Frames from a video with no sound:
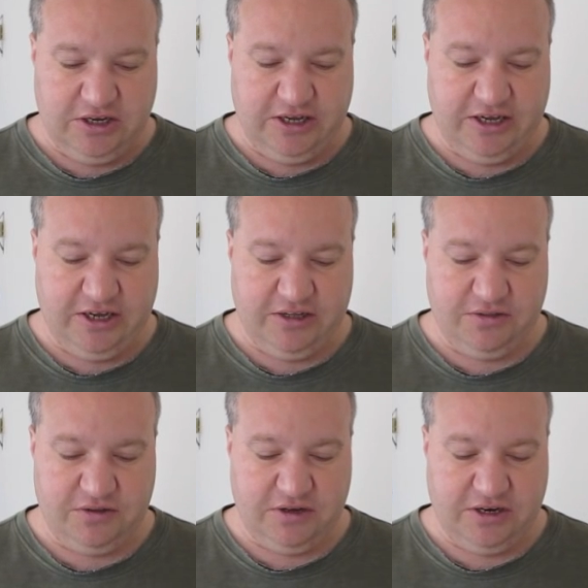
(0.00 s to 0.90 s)

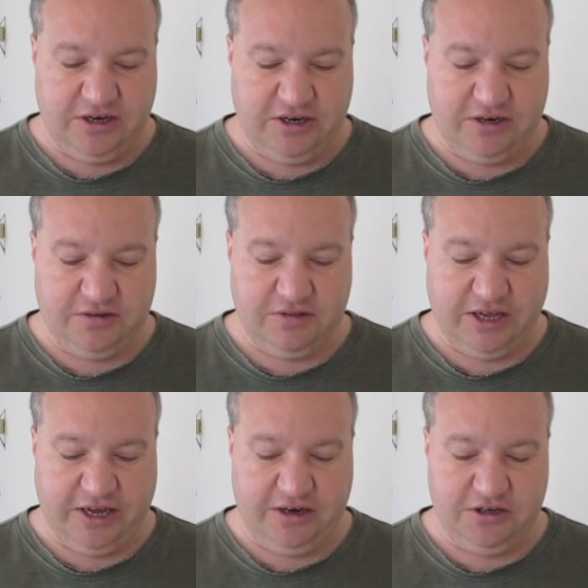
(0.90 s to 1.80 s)
And
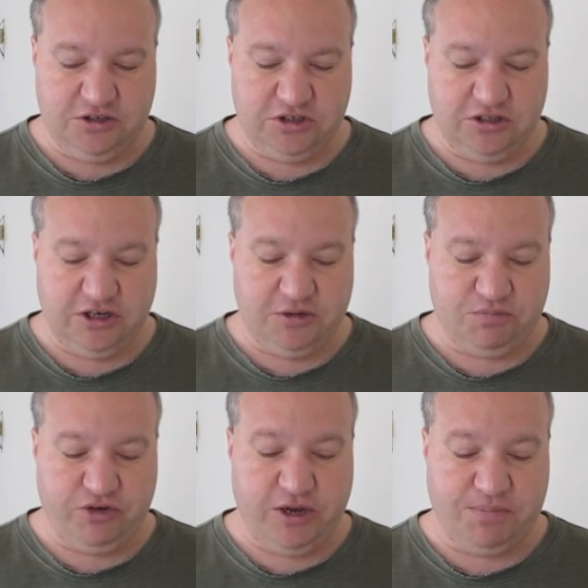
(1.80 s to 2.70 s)
that is, and then I
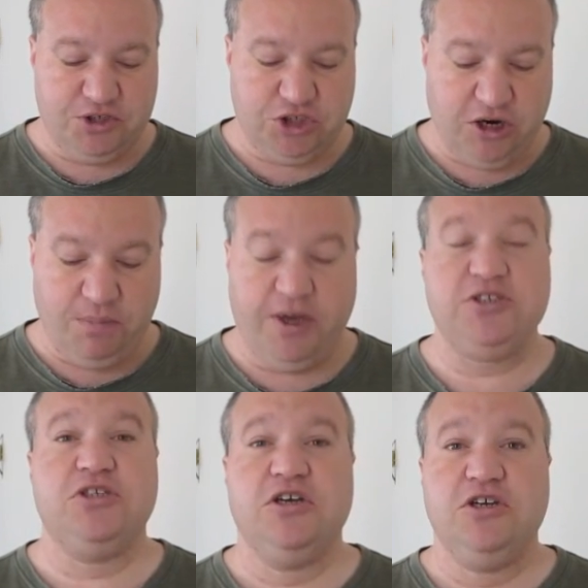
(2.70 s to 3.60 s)
bring up the shuttle
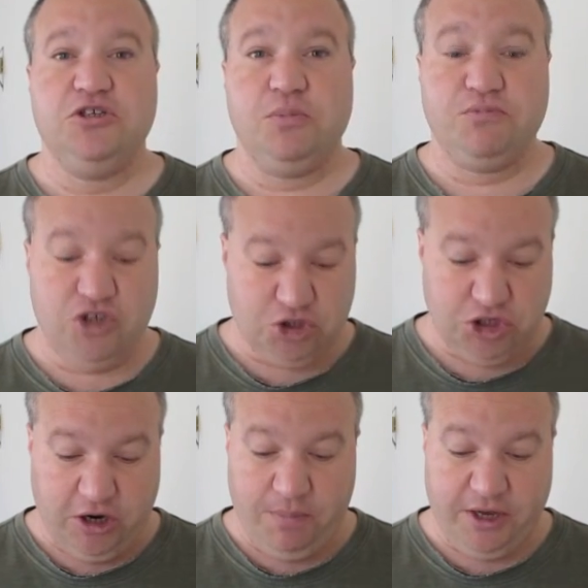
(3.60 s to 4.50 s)
bus. The
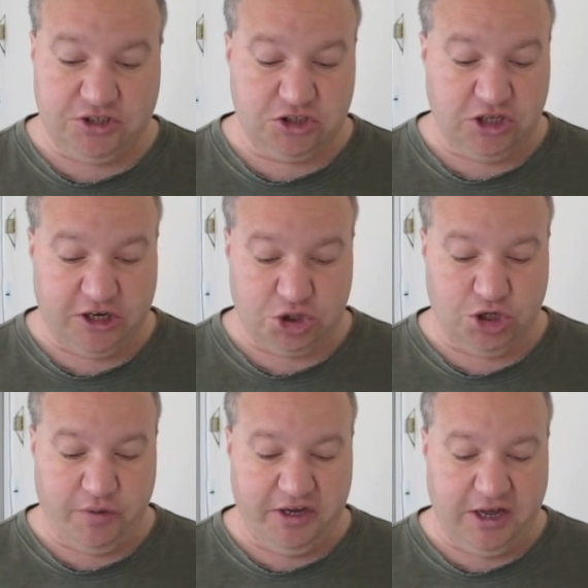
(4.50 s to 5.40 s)
shuttle bus is not
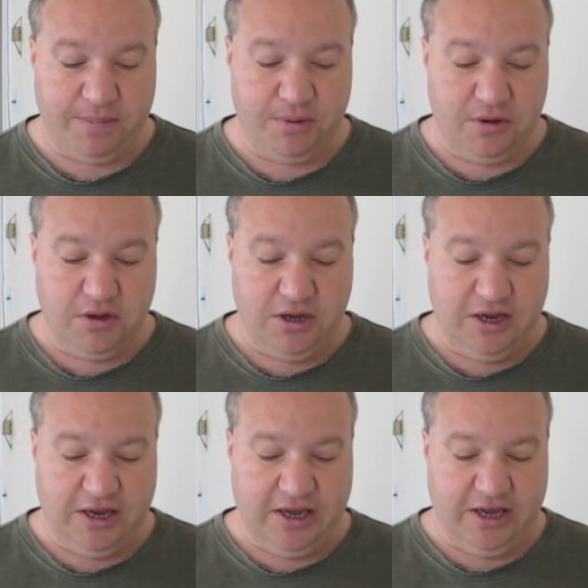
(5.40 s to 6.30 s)
showing up,
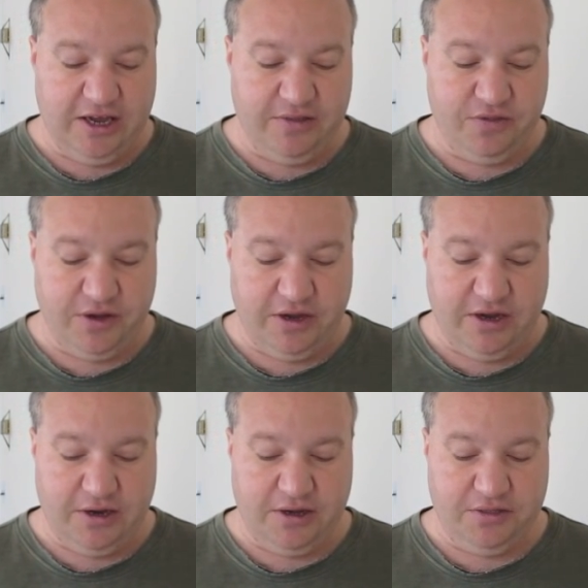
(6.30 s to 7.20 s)
and
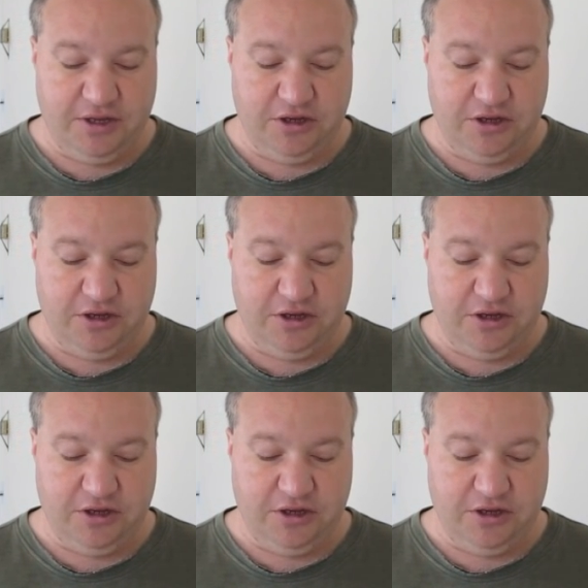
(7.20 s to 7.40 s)
that